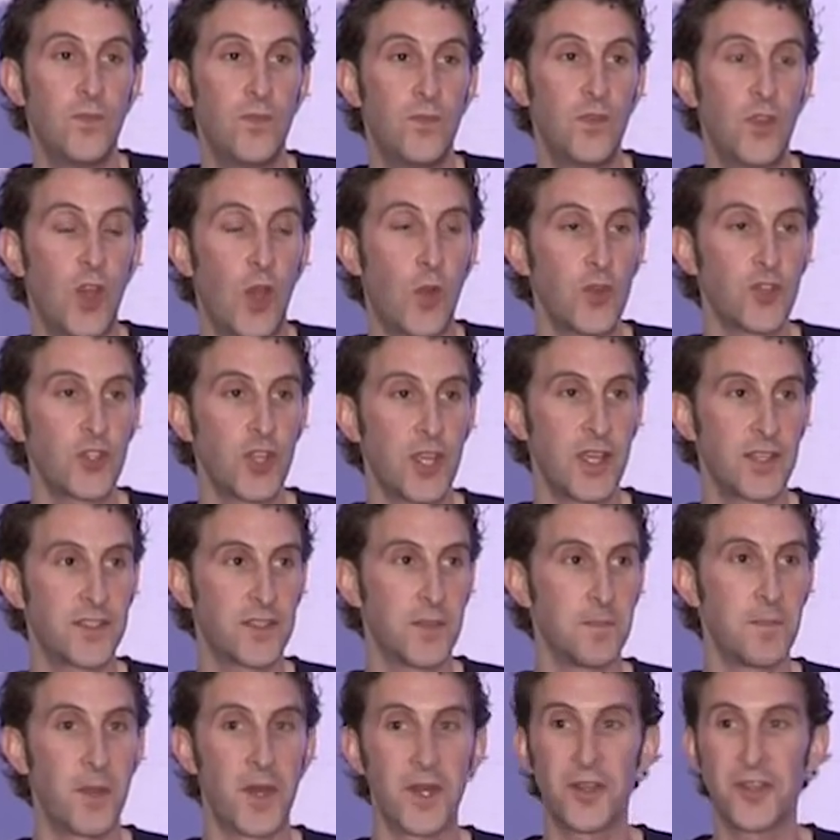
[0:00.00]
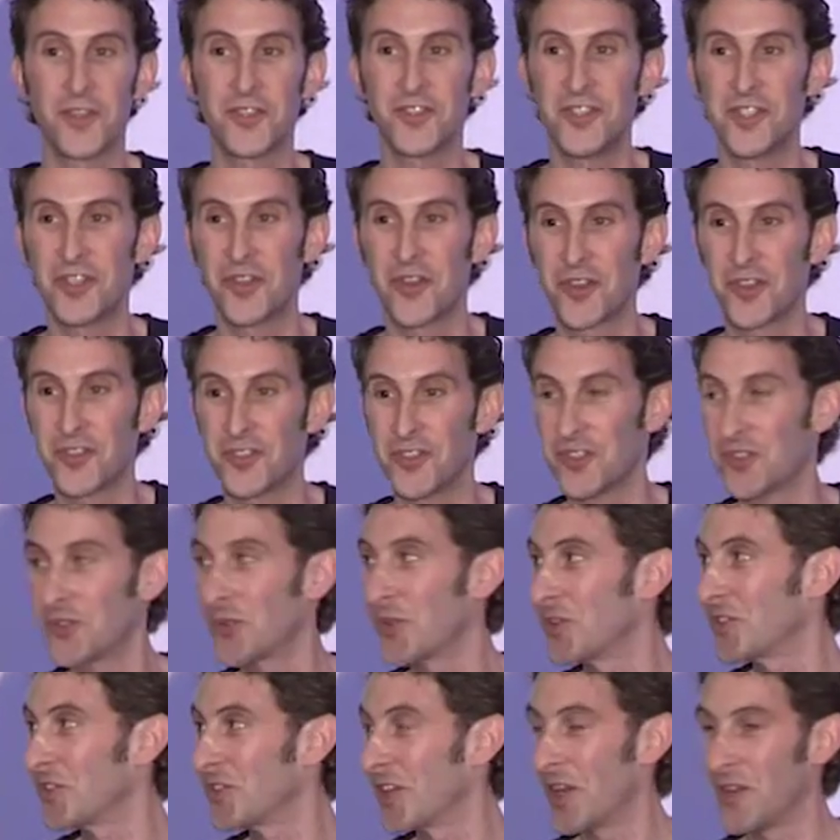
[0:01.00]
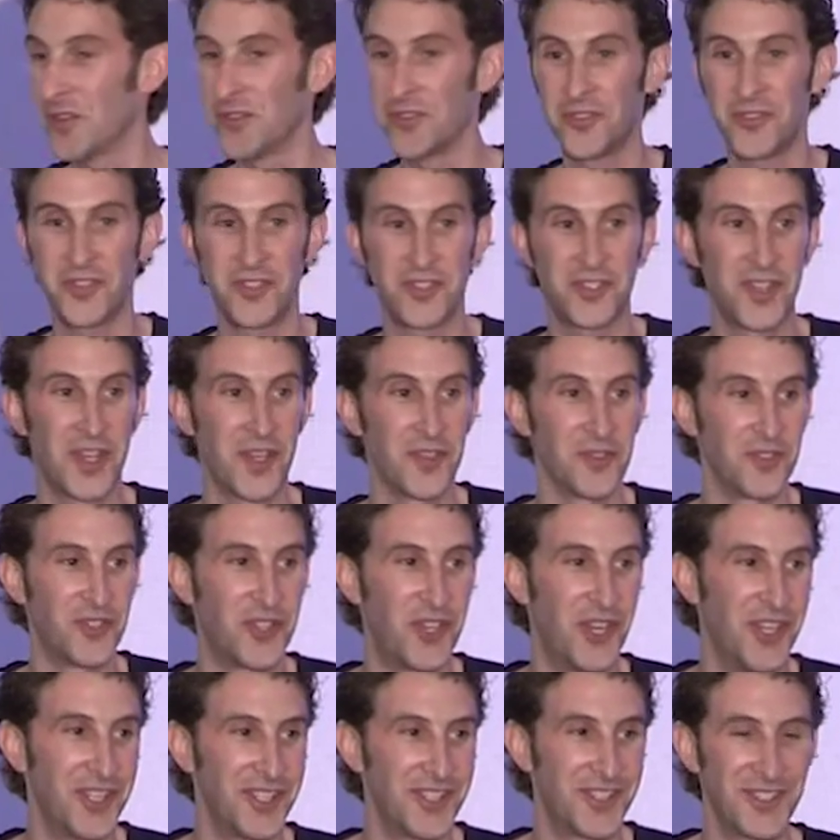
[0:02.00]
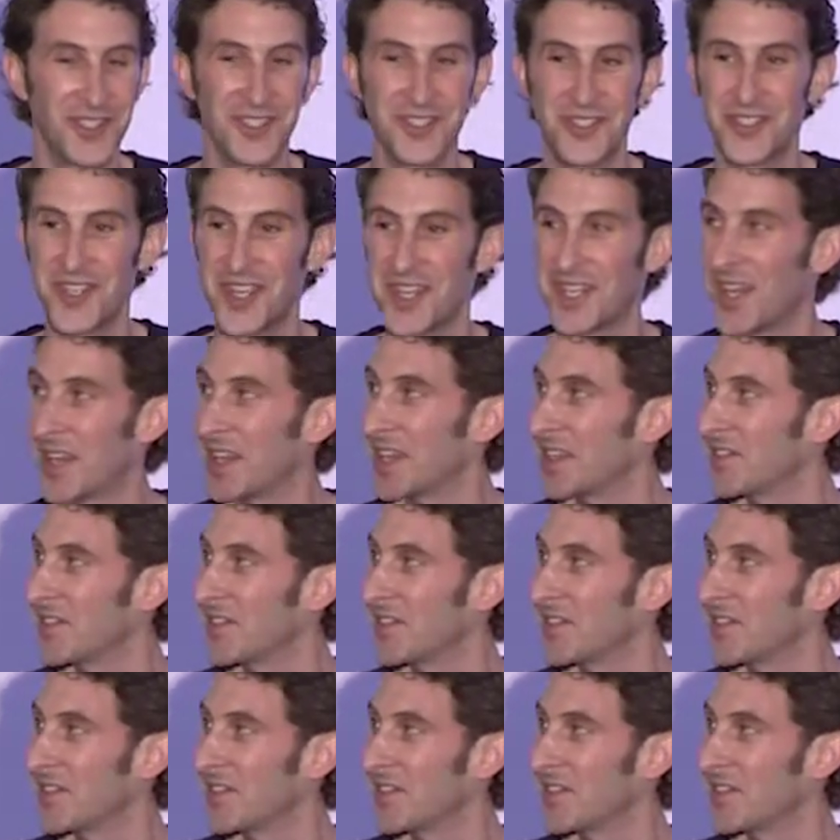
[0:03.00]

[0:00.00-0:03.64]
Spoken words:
wish I had some better secret because it sort of sounds cliche now that I